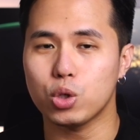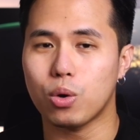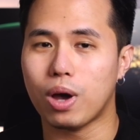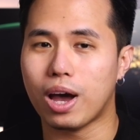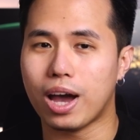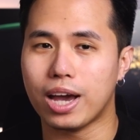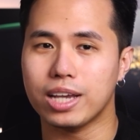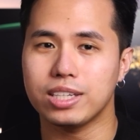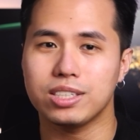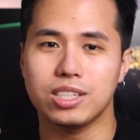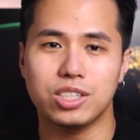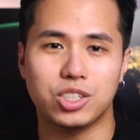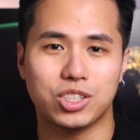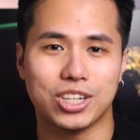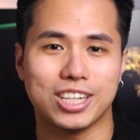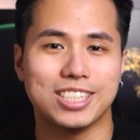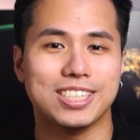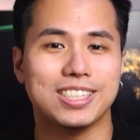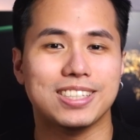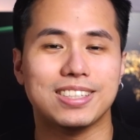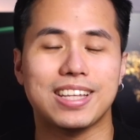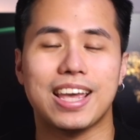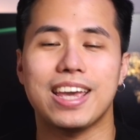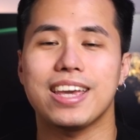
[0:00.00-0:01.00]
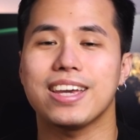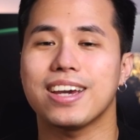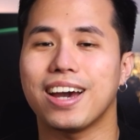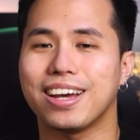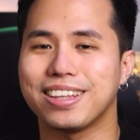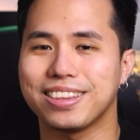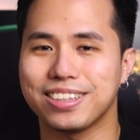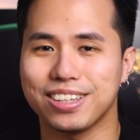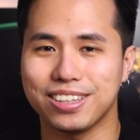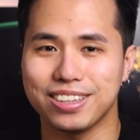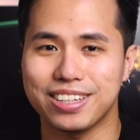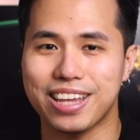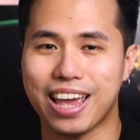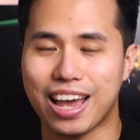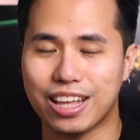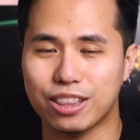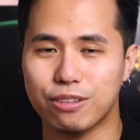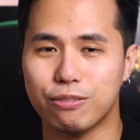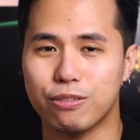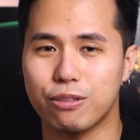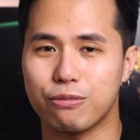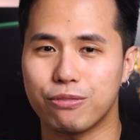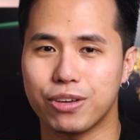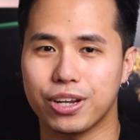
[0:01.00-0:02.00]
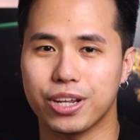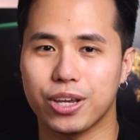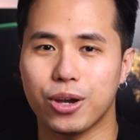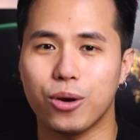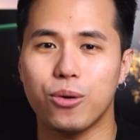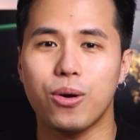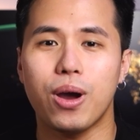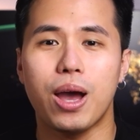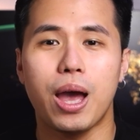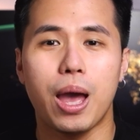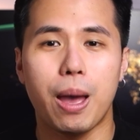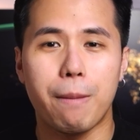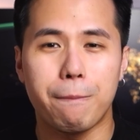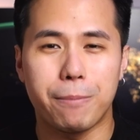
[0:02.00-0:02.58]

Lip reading: so I suggest staying until the end of the video